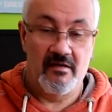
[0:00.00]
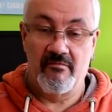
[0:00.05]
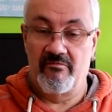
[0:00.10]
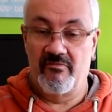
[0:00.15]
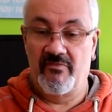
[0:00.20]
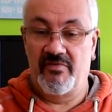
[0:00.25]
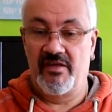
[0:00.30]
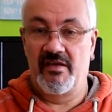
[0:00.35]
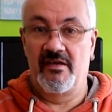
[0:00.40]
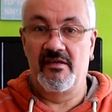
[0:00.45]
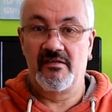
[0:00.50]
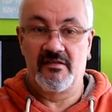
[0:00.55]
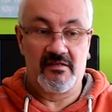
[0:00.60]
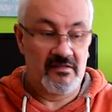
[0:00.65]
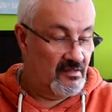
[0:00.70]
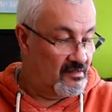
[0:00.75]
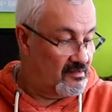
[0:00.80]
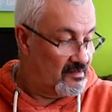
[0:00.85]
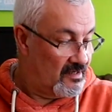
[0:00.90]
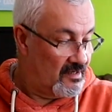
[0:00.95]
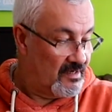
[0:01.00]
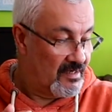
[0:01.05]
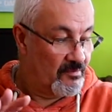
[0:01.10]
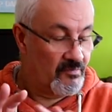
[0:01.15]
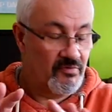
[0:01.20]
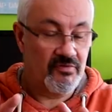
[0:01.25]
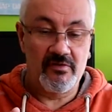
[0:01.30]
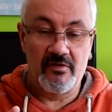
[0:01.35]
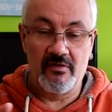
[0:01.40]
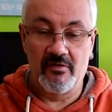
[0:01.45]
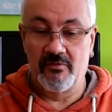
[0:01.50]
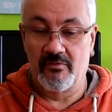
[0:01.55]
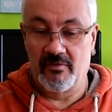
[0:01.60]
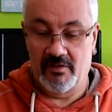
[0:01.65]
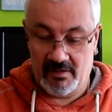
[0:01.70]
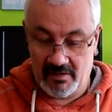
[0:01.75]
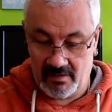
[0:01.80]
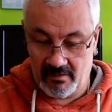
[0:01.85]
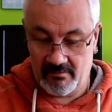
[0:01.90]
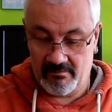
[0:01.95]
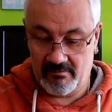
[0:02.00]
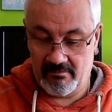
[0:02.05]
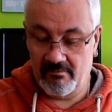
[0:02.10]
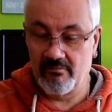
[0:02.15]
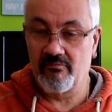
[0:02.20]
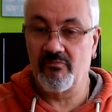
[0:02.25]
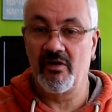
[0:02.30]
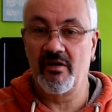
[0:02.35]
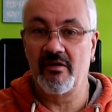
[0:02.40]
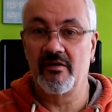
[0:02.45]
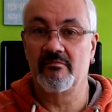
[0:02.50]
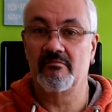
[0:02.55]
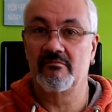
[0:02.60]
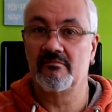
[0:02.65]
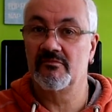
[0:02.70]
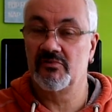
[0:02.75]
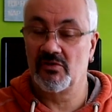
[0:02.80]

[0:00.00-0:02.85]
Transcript: this is absolutely brilliant.